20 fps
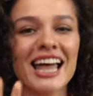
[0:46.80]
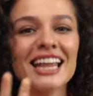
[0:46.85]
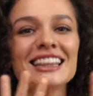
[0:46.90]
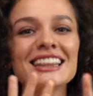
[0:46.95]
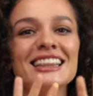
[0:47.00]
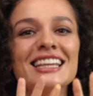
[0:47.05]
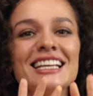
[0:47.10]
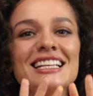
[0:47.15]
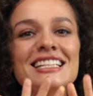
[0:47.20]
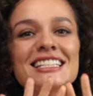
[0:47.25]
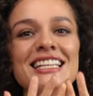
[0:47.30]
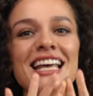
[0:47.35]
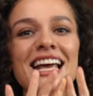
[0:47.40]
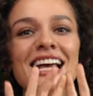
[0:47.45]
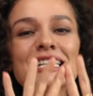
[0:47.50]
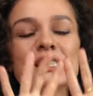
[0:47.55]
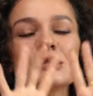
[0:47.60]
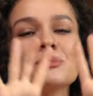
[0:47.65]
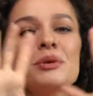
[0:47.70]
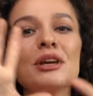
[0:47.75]
And this
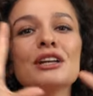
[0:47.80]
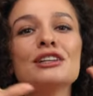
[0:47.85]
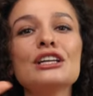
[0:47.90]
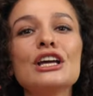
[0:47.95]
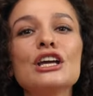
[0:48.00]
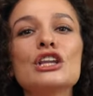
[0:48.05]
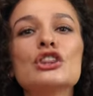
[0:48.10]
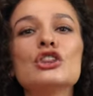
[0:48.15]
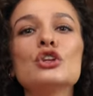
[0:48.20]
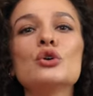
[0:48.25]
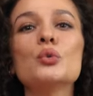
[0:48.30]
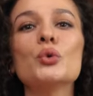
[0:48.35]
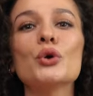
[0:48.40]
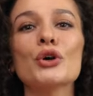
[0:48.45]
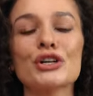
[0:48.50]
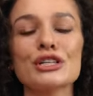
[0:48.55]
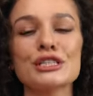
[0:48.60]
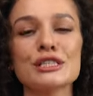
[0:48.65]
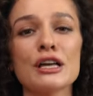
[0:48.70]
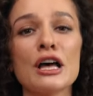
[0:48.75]
has been in the
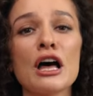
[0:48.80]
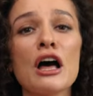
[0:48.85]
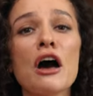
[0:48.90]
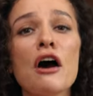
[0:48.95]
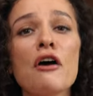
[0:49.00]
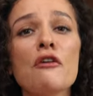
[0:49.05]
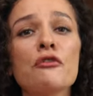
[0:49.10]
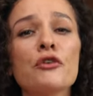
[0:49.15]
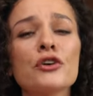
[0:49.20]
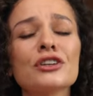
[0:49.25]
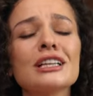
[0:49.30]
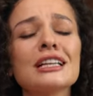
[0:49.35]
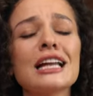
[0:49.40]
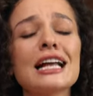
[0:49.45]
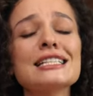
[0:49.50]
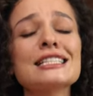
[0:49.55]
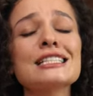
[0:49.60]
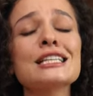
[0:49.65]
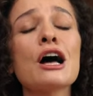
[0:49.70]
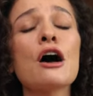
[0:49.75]
works for the
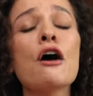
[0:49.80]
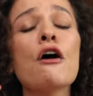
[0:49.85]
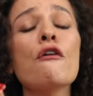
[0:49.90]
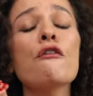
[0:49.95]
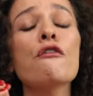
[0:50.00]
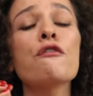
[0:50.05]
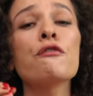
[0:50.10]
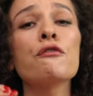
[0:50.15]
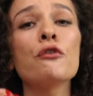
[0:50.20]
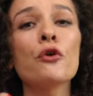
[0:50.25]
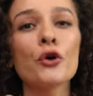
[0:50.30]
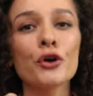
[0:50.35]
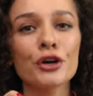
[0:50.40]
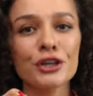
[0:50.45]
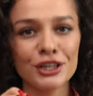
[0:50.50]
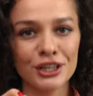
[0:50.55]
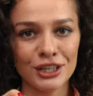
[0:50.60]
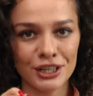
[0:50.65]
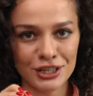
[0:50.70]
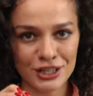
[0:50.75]
last 4
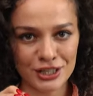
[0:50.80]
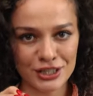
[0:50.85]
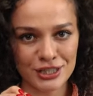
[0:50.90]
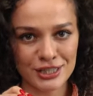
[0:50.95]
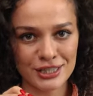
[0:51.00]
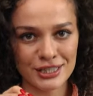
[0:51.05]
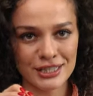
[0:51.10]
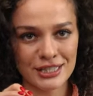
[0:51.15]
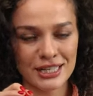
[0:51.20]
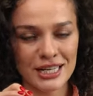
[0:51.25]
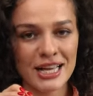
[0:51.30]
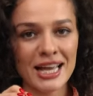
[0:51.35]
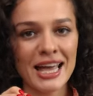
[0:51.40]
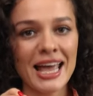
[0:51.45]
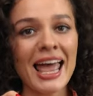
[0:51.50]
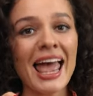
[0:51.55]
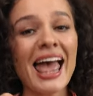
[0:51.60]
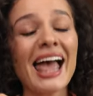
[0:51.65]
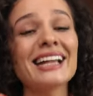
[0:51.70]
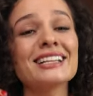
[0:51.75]
years.
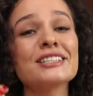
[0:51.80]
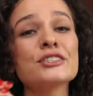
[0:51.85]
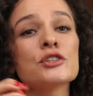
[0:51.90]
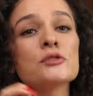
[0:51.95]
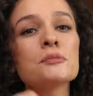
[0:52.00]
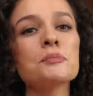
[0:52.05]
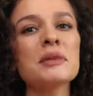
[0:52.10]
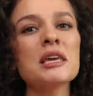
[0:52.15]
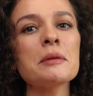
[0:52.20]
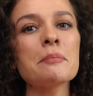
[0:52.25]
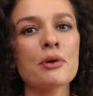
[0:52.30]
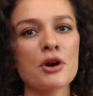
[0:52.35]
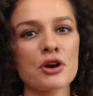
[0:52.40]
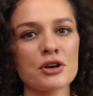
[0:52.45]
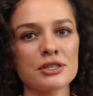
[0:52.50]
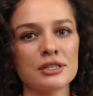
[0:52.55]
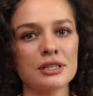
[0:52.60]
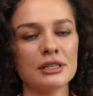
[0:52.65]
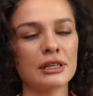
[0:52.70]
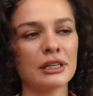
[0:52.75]
And to me
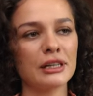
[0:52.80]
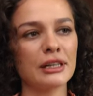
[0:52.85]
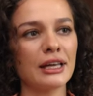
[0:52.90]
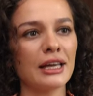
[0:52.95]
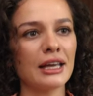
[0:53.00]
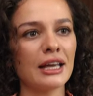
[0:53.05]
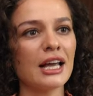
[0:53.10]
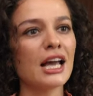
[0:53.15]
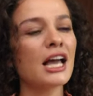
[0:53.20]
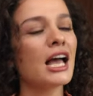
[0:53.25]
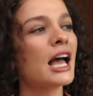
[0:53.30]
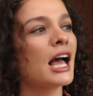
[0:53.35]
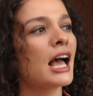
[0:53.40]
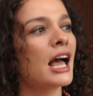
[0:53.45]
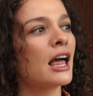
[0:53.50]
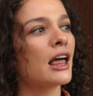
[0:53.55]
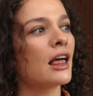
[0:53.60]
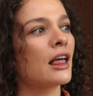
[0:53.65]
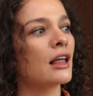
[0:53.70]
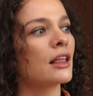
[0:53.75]
personally,
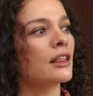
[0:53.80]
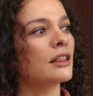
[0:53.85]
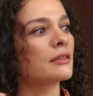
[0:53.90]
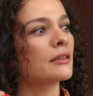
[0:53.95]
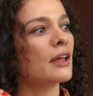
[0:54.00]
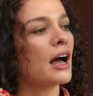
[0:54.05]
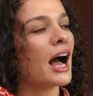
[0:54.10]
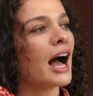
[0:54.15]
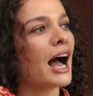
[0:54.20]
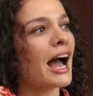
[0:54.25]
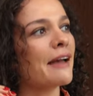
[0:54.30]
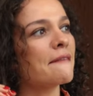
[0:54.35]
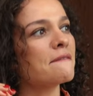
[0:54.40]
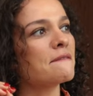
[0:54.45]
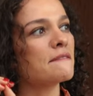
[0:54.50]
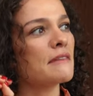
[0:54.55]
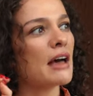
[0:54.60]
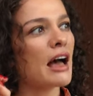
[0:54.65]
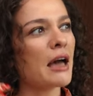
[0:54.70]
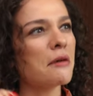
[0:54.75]

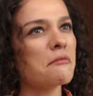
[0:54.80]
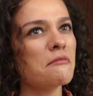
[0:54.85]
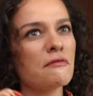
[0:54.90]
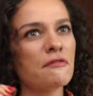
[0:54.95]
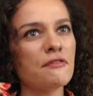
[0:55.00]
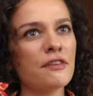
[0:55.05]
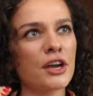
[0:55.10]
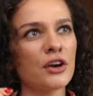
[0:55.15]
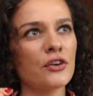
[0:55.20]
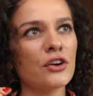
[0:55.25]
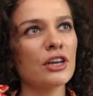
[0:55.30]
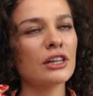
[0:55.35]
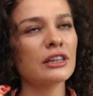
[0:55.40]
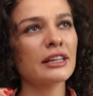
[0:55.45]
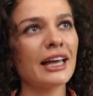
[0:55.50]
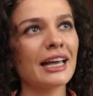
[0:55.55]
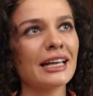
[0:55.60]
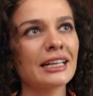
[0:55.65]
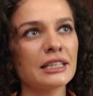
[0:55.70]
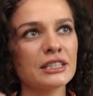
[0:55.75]
I'm very
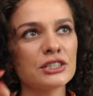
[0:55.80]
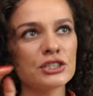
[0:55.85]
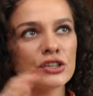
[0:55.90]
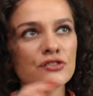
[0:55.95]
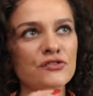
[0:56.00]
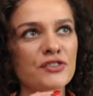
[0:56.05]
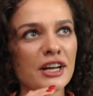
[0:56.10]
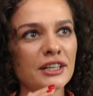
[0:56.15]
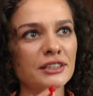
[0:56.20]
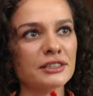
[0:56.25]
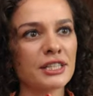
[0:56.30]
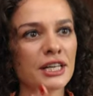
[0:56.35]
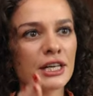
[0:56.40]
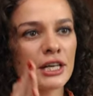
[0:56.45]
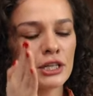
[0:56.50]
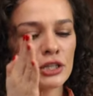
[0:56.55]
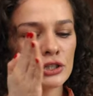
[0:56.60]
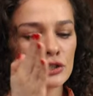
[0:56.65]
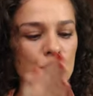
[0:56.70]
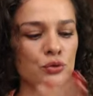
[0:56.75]
like direct
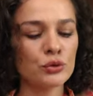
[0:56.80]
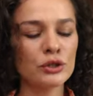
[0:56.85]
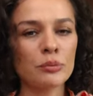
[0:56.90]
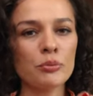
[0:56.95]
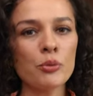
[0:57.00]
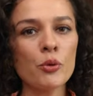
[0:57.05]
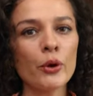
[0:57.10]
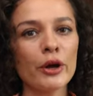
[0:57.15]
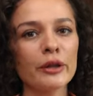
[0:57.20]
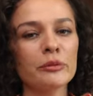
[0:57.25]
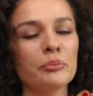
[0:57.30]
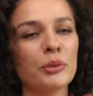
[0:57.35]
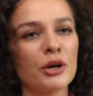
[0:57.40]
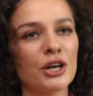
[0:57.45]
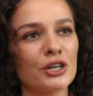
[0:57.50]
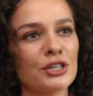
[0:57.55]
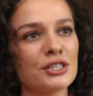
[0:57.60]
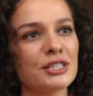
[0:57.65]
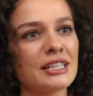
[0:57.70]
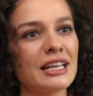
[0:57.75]
to the point
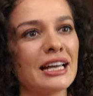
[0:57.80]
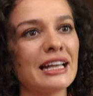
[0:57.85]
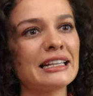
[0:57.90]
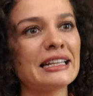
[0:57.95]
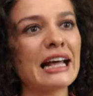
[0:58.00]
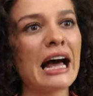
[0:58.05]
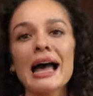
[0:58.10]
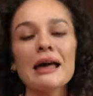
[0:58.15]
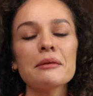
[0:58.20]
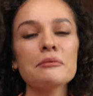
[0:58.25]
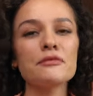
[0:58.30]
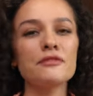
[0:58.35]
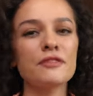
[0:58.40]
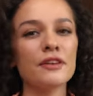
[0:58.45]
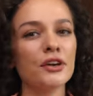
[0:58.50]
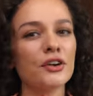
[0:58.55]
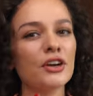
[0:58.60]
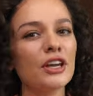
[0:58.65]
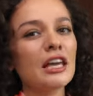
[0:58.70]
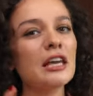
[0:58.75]
person. I'm
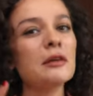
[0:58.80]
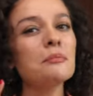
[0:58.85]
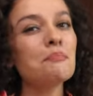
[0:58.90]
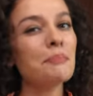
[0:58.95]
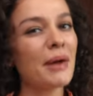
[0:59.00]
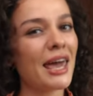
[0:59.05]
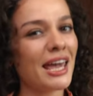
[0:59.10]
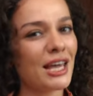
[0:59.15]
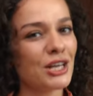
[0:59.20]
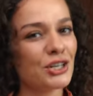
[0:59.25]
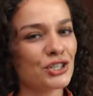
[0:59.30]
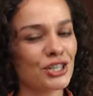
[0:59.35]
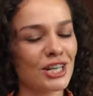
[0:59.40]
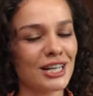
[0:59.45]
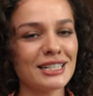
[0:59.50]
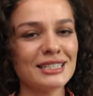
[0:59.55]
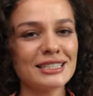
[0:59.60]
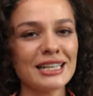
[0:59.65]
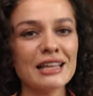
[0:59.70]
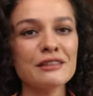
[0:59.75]
very
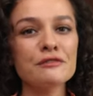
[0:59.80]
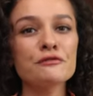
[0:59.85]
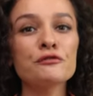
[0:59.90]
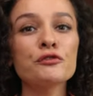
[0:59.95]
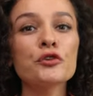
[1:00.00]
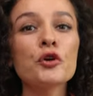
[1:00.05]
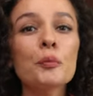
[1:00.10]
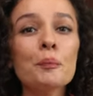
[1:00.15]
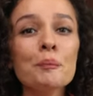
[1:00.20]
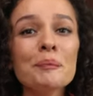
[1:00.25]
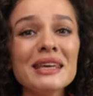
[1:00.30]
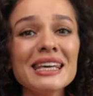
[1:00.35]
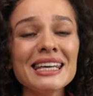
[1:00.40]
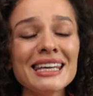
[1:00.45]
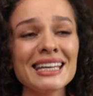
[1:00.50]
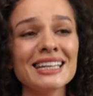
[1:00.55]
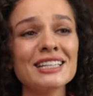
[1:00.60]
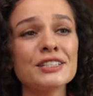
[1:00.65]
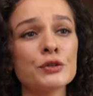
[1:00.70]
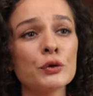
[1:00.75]
impatient, and for
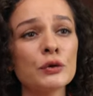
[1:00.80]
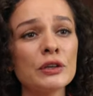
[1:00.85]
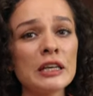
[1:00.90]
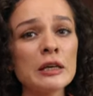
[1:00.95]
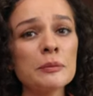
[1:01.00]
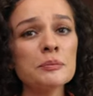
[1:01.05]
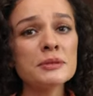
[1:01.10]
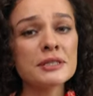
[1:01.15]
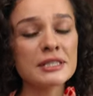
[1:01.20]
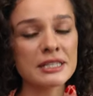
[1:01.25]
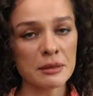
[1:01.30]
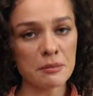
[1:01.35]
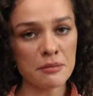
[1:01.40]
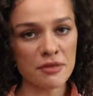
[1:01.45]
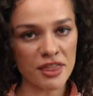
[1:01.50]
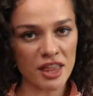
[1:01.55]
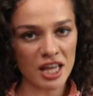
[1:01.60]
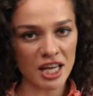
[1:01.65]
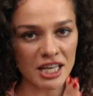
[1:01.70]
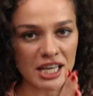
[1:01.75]
me to keep
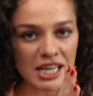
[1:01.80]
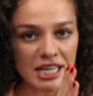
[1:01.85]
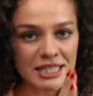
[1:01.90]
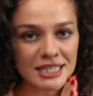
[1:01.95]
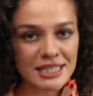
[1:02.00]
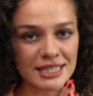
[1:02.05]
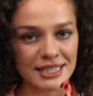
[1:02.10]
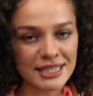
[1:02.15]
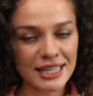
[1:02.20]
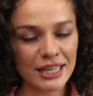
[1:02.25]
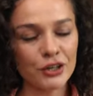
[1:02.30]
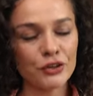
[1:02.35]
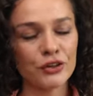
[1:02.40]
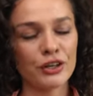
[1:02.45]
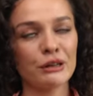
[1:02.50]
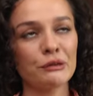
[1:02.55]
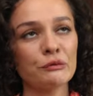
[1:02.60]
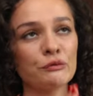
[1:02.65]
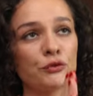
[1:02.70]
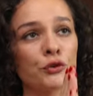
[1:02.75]
something in
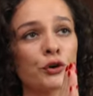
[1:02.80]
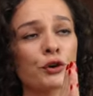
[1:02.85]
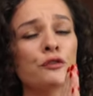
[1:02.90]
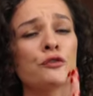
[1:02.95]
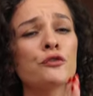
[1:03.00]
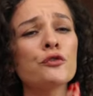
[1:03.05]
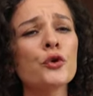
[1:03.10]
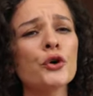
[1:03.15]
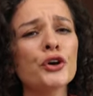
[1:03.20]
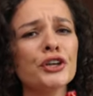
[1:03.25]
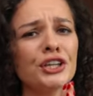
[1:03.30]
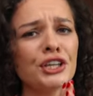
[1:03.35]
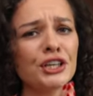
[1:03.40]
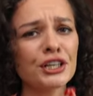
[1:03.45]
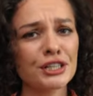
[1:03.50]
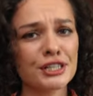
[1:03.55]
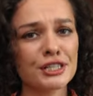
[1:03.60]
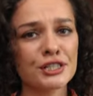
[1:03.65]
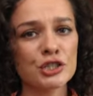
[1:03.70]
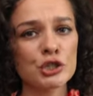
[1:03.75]
secret for 4
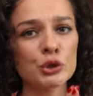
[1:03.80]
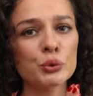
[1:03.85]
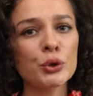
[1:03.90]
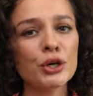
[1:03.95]
years, to